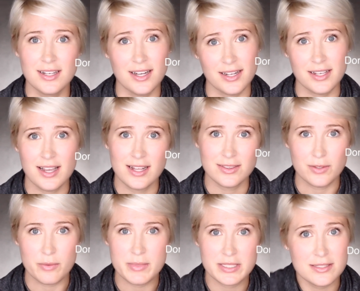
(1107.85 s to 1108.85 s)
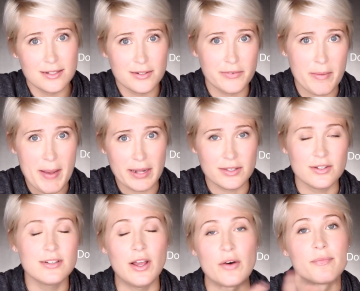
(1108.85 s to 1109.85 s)
arigato Mr. Roboto.
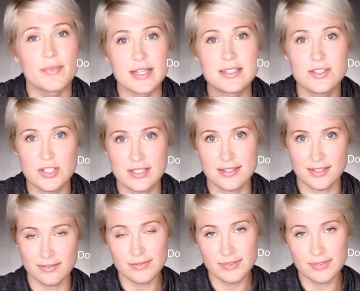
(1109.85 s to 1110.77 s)
No, it's just